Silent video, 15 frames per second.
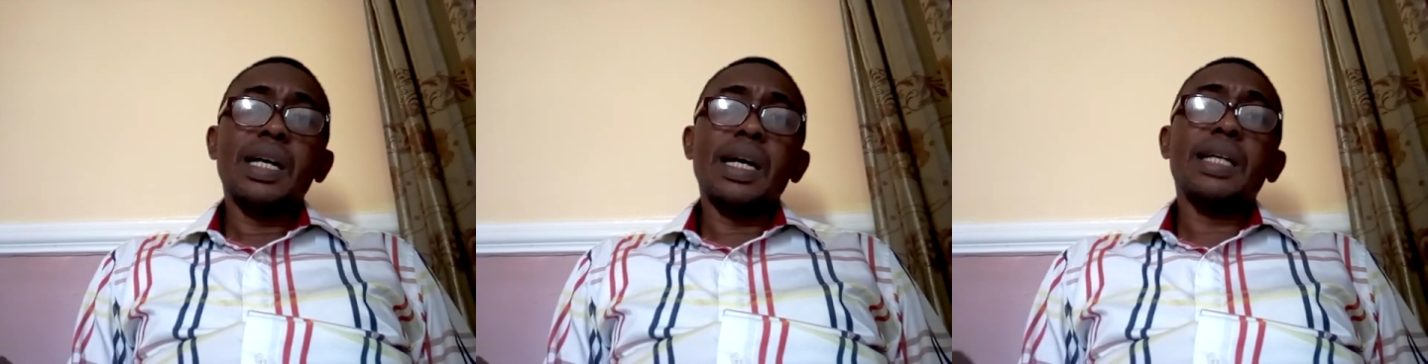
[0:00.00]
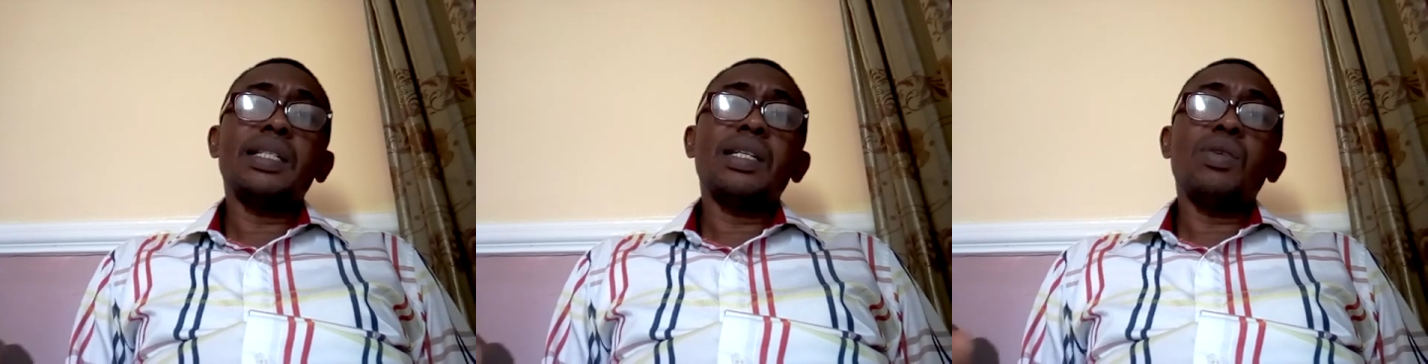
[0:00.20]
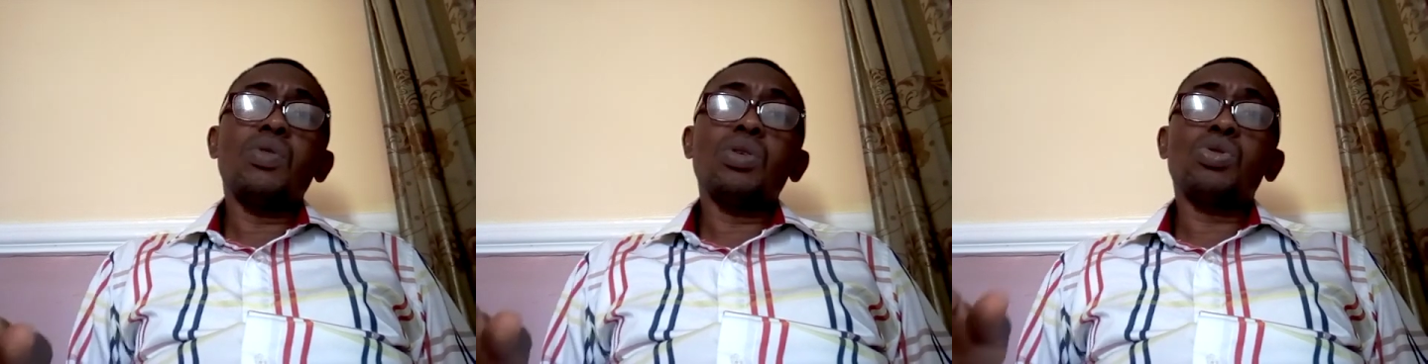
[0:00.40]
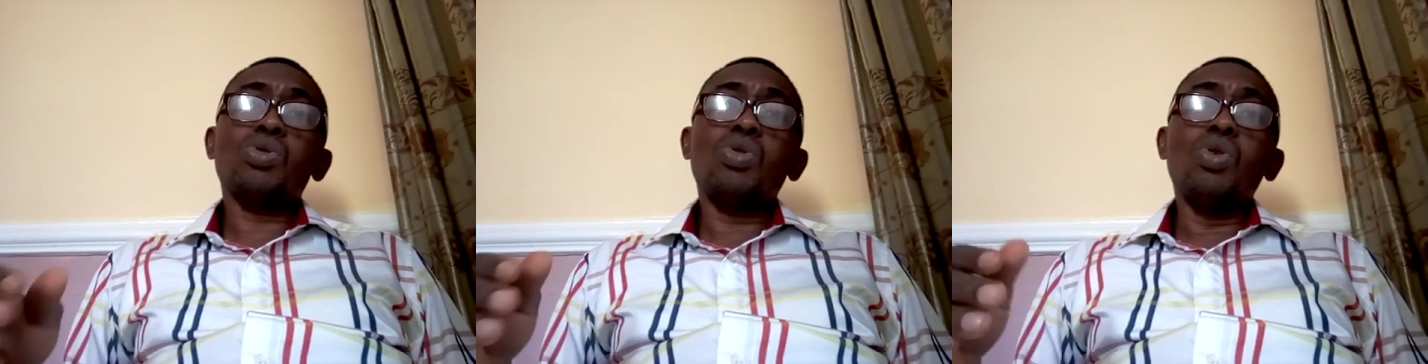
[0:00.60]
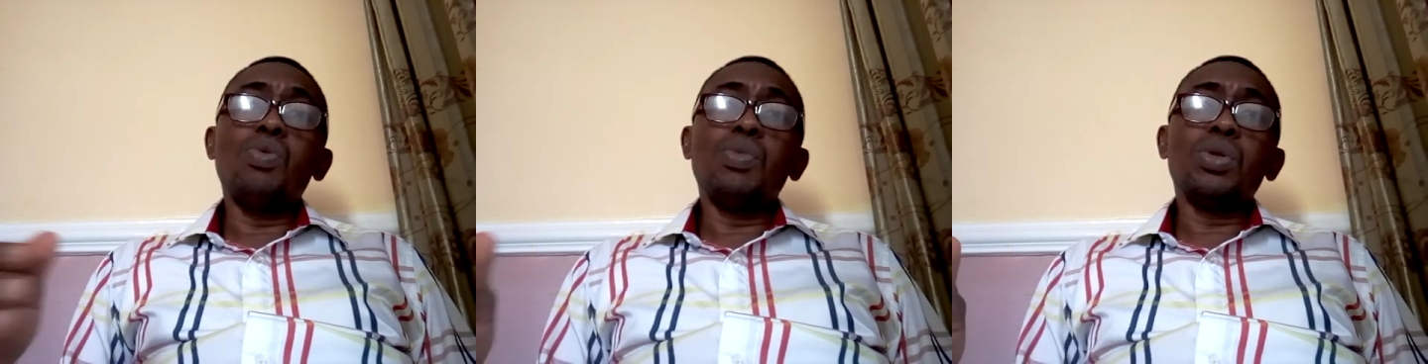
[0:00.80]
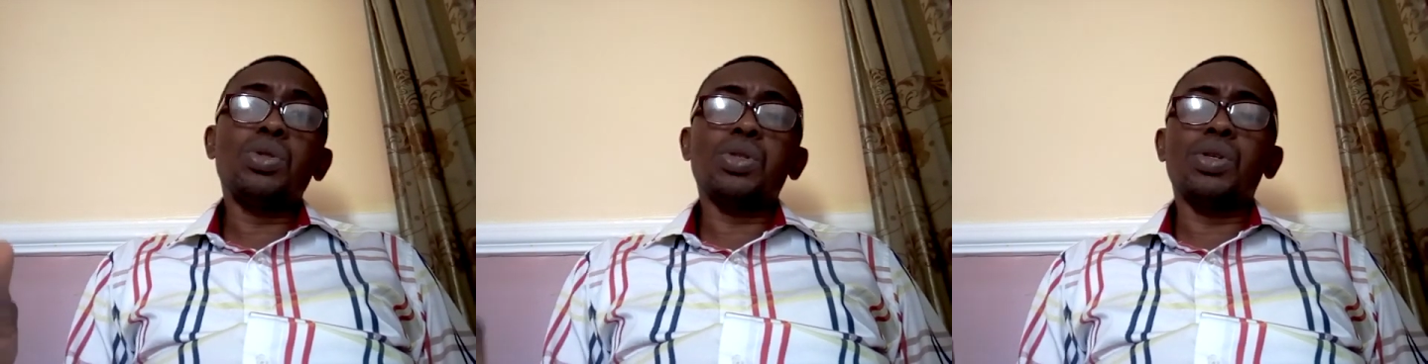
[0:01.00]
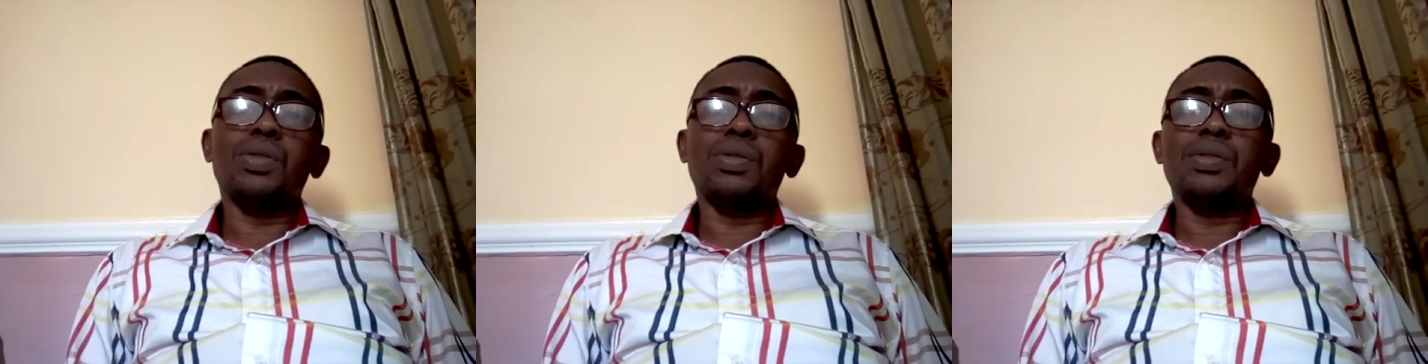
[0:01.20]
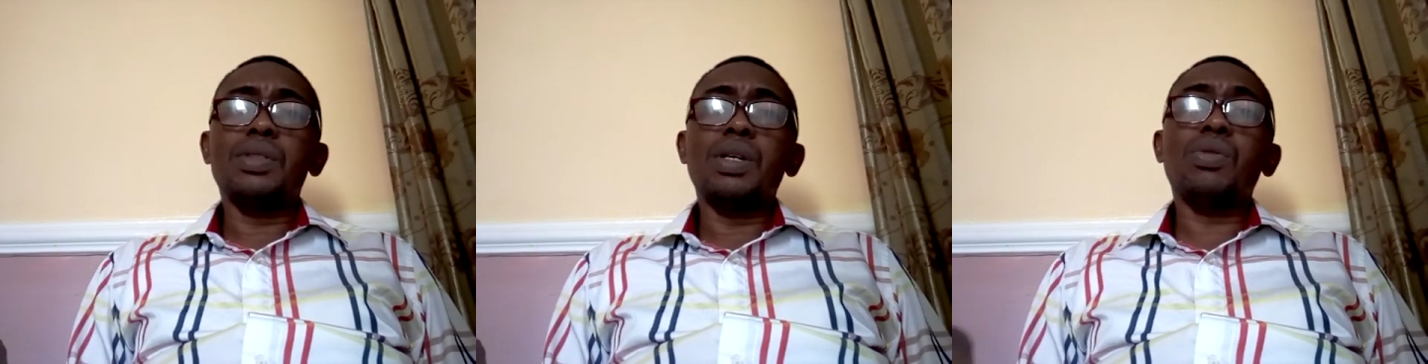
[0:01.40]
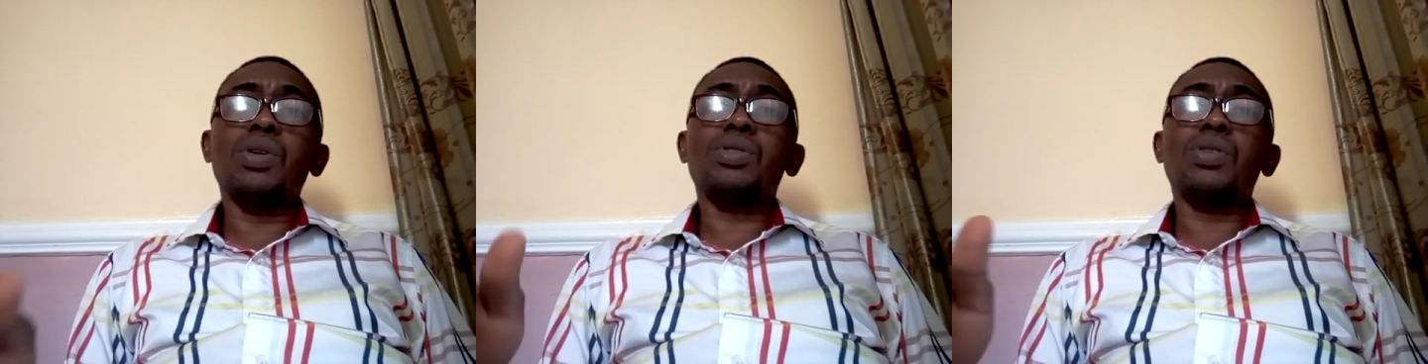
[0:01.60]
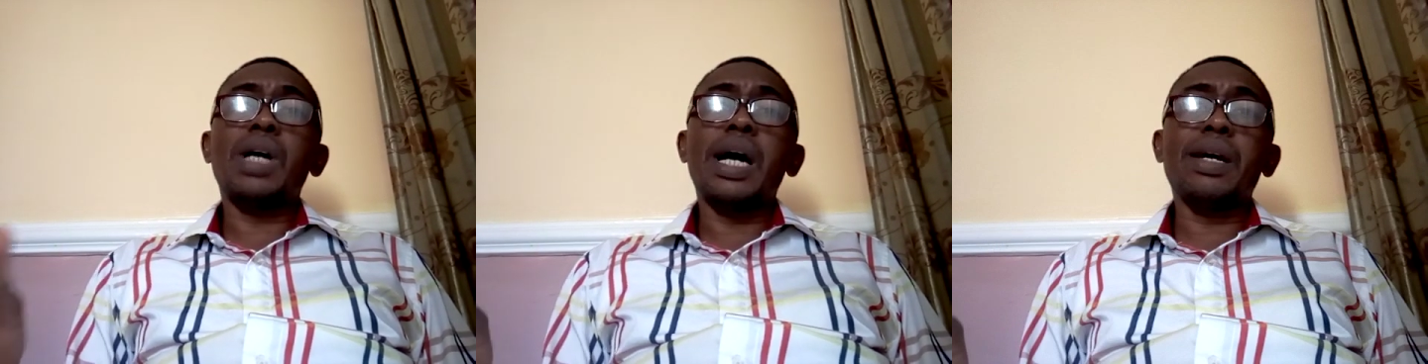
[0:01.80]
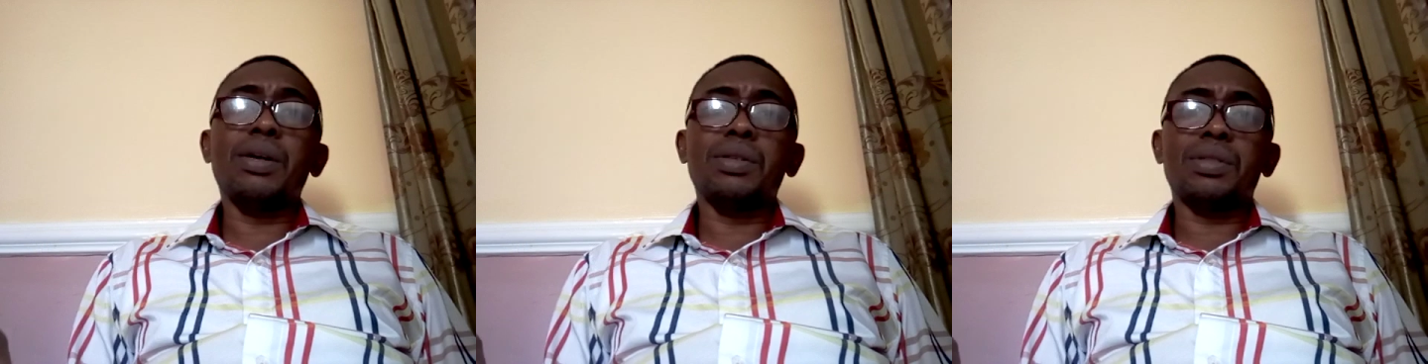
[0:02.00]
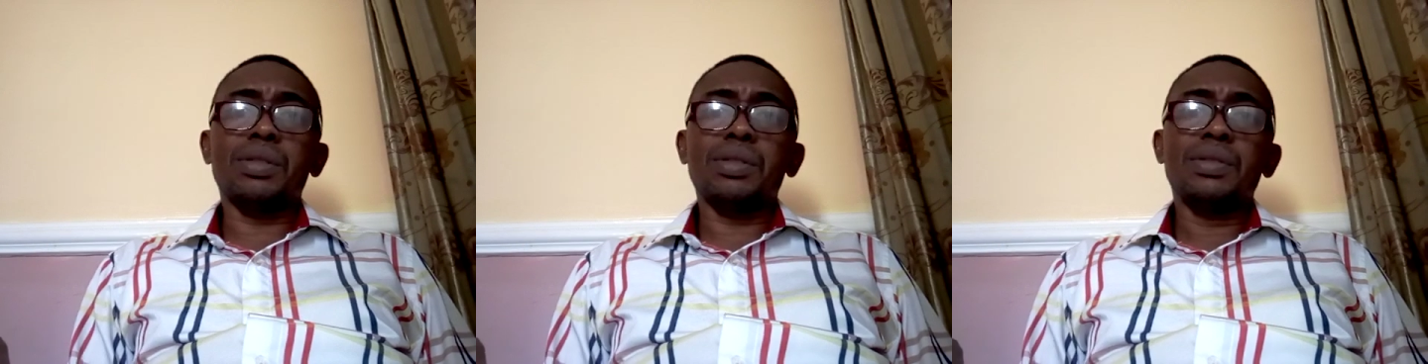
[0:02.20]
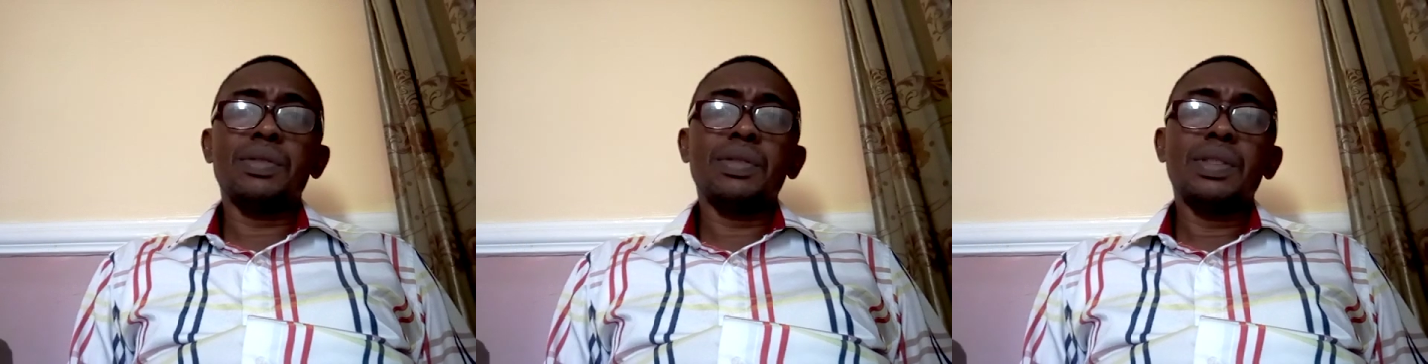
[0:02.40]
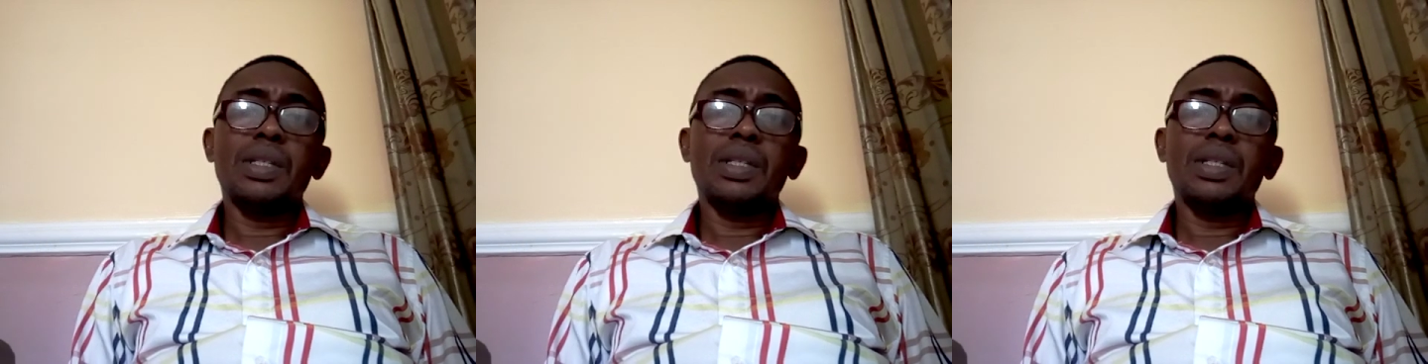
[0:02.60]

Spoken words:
and there was commotion, there was riot.